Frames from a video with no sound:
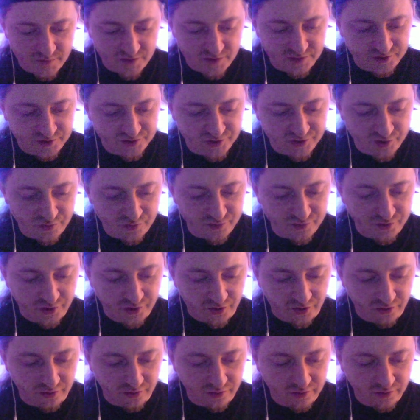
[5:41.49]
so
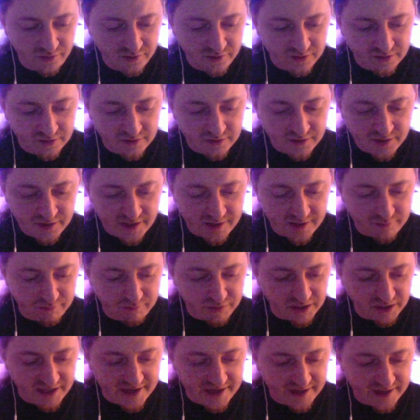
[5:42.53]
dull and
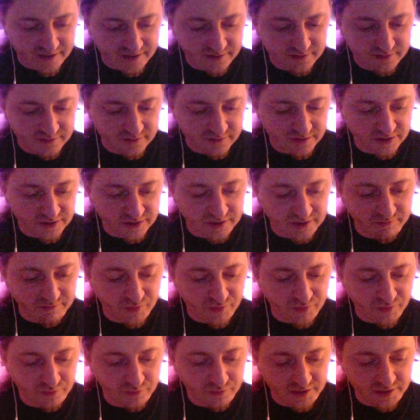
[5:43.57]
black in the
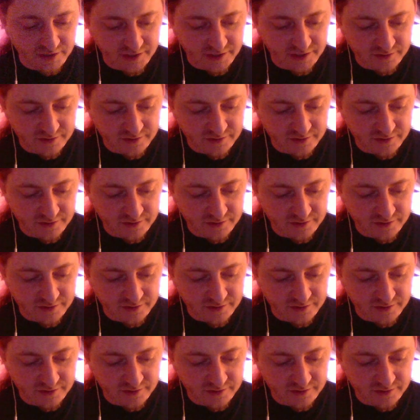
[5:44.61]
moonlight.